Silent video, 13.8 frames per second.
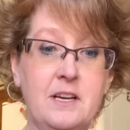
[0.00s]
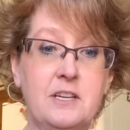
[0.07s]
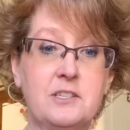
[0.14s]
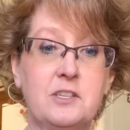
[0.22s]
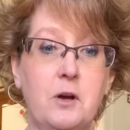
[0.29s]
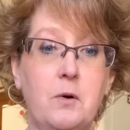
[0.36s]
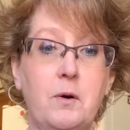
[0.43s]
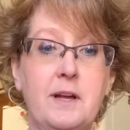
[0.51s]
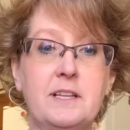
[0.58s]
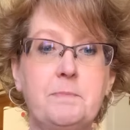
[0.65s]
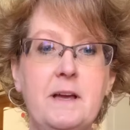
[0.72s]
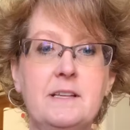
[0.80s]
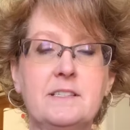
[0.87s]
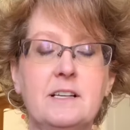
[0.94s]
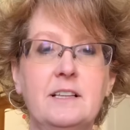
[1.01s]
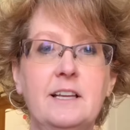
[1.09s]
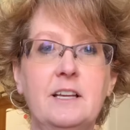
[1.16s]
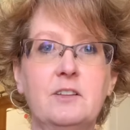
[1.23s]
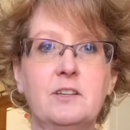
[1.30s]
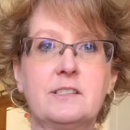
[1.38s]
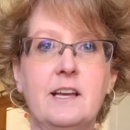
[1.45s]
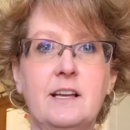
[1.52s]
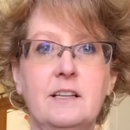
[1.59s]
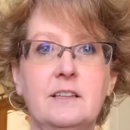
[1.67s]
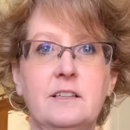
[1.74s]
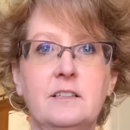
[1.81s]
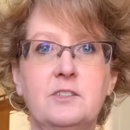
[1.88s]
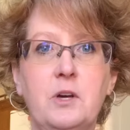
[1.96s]
So it's basically, it looks like a
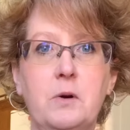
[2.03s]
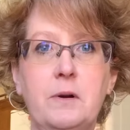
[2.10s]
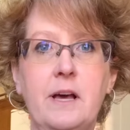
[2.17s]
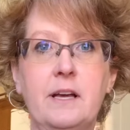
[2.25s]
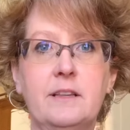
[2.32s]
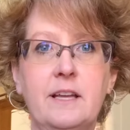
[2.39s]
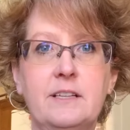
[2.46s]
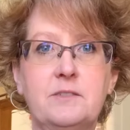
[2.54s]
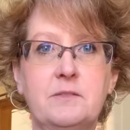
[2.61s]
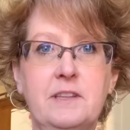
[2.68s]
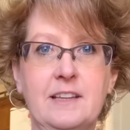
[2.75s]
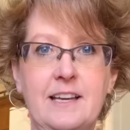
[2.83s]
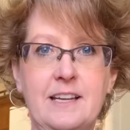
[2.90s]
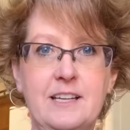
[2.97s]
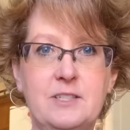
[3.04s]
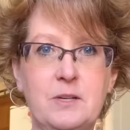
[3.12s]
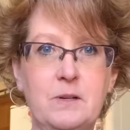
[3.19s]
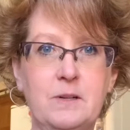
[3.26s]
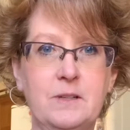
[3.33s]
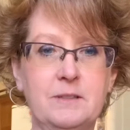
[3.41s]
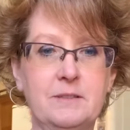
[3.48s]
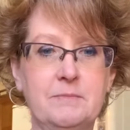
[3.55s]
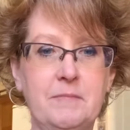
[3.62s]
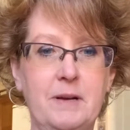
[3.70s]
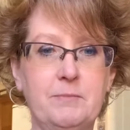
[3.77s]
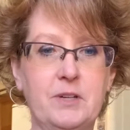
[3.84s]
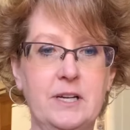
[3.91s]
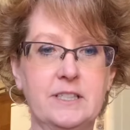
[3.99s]
little donut. That's what the lady told
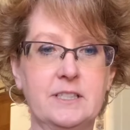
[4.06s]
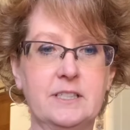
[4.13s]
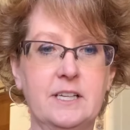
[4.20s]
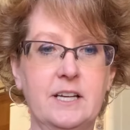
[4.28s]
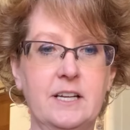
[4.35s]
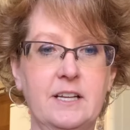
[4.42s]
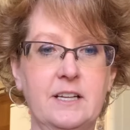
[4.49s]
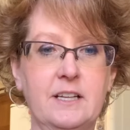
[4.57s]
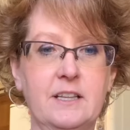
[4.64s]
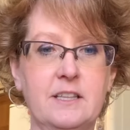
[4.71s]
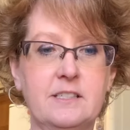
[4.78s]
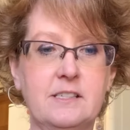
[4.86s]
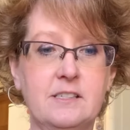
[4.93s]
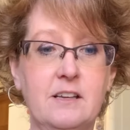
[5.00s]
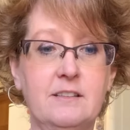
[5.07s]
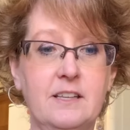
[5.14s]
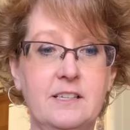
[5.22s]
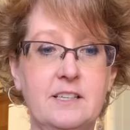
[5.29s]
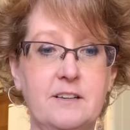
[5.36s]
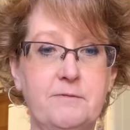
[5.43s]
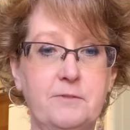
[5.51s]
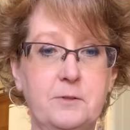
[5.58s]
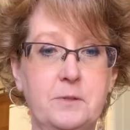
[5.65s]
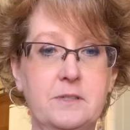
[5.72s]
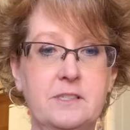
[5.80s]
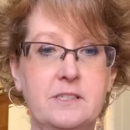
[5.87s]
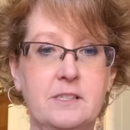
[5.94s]
my brother. And this is authentic food.